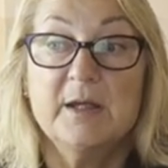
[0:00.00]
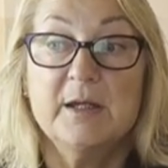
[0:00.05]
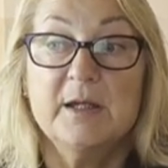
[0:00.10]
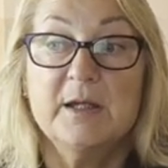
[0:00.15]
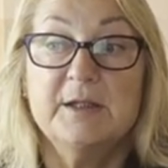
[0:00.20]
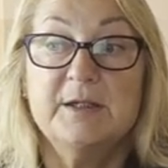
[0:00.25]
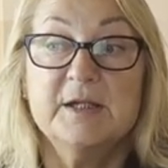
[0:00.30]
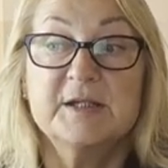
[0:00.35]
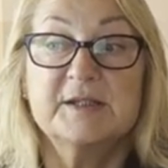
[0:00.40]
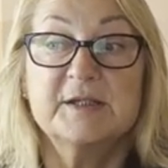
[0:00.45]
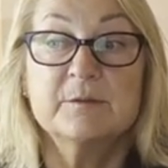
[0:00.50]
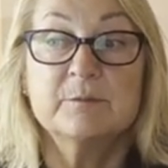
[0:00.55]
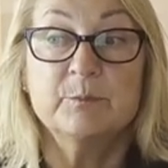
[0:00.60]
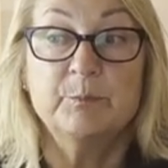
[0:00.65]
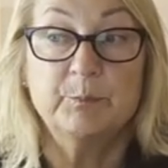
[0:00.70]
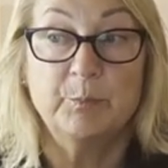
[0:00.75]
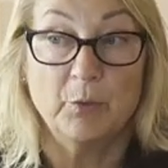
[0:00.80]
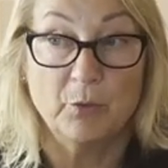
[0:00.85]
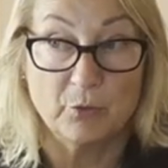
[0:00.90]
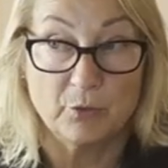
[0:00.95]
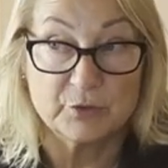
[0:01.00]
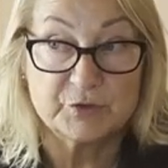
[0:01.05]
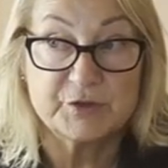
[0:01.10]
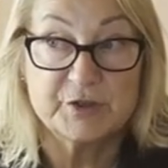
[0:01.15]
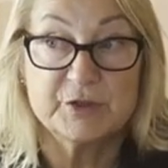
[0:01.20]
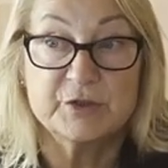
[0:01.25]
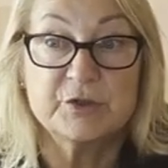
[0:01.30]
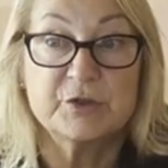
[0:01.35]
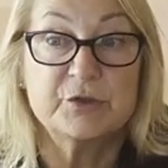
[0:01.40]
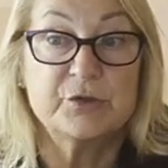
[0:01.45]
It is
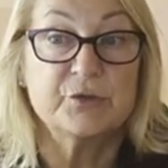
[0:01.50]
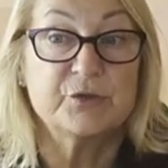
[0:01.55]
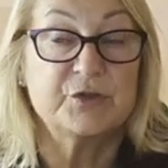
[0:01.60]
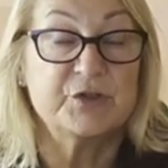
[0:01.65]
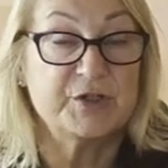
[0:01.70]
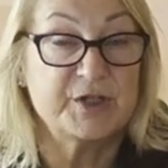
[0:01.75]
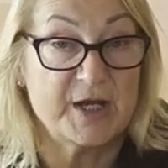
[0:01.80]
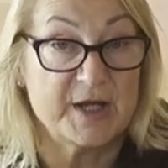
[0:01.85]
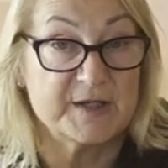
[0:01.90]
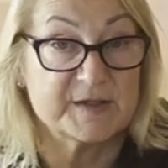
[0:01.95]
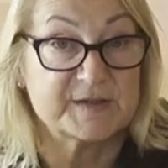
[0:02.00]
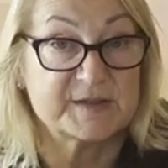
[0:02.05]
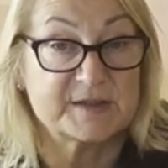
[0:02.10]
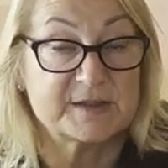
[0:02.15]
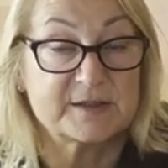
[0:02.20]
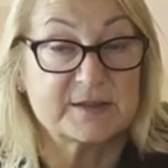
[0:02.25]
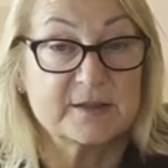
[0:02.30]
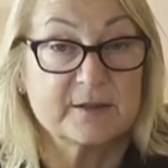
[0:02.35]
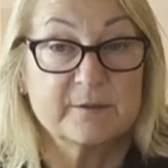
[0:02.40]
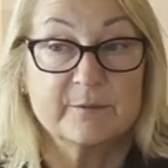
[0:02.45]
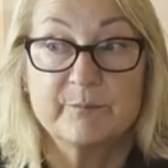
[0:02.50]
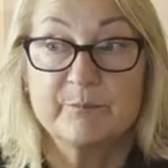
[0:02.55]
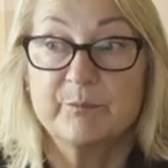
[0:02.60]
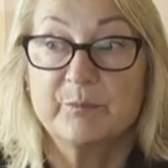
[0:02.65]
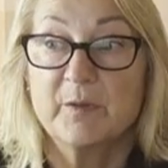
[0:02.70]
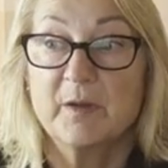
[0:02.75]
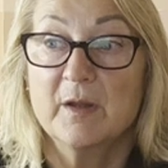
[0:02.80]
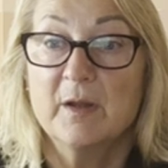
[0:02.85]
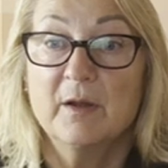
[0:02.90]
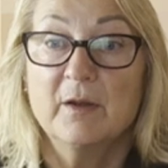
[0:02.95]
important to test
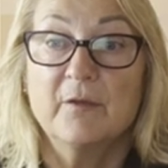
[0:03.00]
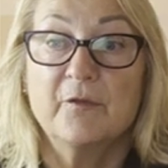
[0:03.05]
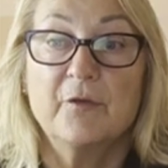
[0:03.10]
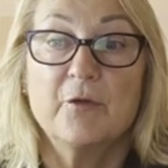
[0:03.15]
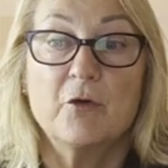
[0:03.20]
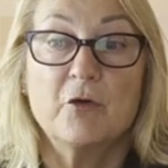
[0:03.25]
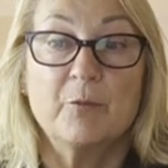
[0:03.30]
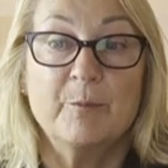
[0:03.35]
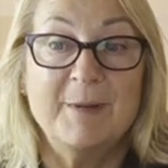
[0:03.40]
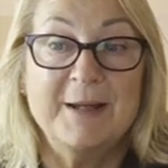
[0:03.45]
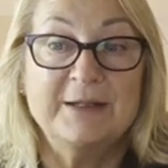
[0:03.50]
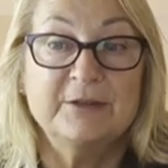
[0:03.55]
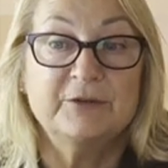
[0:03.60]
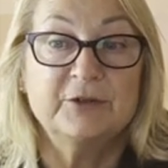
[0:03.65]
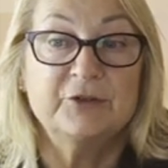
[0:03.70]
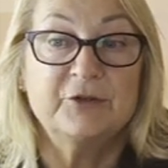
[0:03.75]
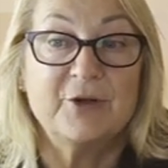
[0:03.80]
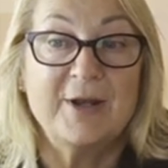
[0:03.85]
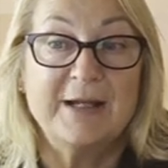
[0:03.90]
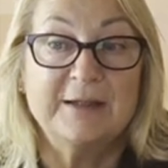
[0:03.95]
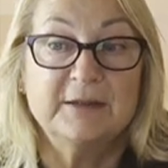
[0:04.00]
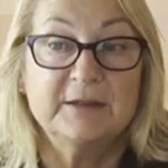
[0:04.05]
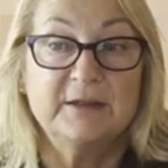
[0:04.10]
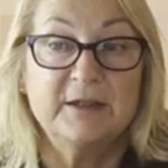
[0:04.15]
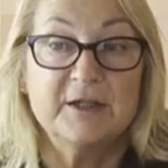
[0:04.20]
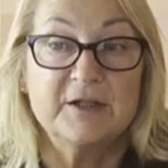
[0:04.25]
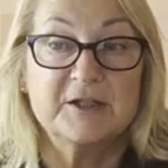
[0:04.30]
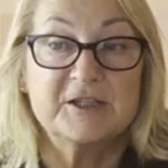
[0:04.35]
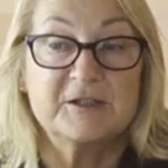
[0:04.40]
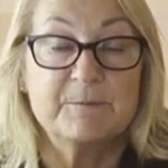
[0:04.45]
the augmented
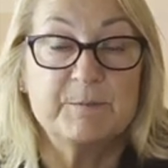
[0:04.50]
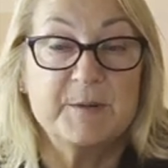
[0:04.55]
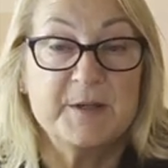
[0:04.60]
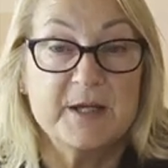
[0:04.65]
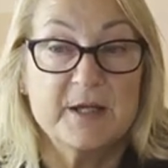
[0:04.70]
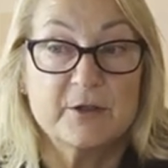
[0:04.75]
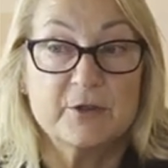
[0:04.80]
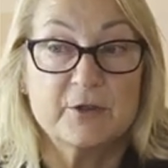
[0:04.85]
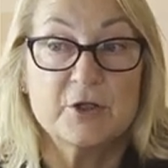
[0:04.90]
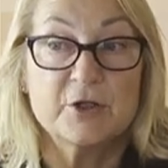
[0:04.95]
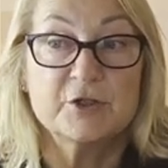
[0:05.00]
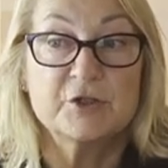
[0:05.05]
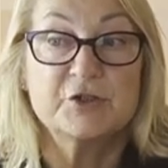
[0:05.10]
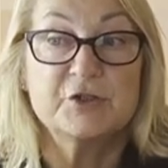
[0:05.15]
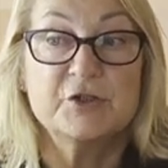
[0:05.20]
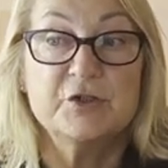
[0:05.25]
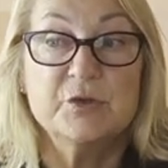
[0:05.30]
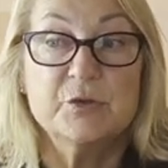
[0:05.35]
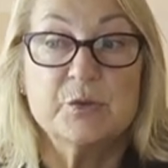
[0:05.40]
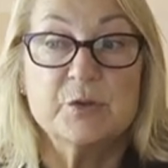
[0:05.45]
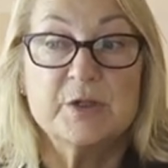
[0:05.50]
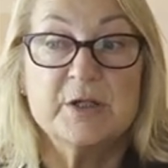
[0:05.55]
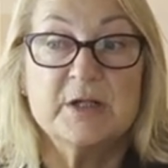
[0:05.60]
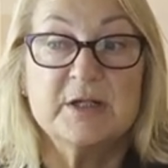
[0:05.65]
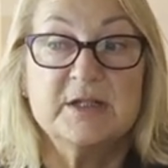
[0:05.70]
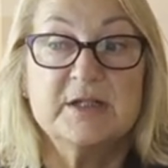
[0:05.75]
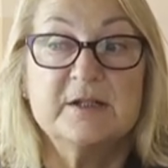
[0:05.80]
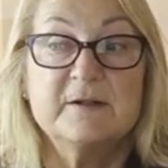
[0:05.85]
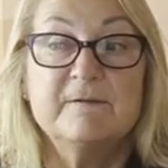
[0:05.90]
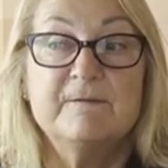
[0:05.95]
reality experience
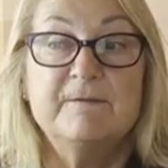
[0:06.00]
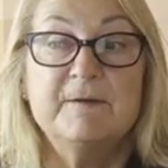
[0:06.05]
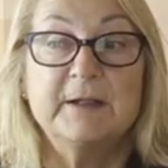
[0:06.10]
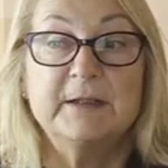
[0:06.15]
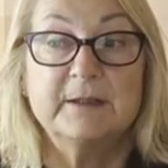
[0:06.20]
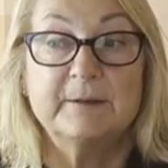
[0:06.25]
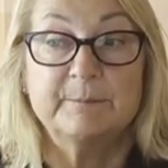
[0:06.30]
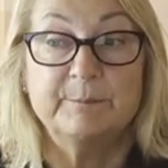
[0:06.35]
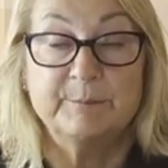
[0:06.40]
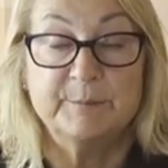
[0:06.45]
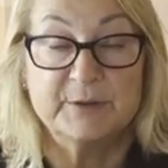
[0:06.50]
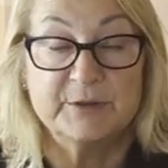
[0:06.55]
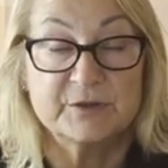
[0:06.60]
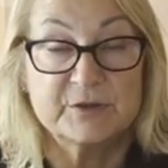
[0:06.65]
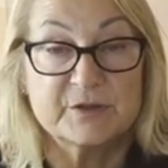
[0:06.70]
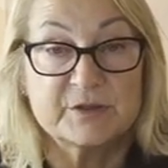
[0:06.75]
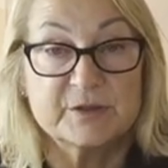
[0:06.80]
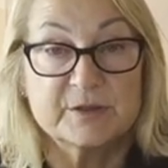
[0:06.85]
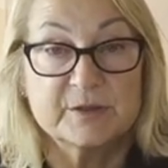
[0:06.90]
during development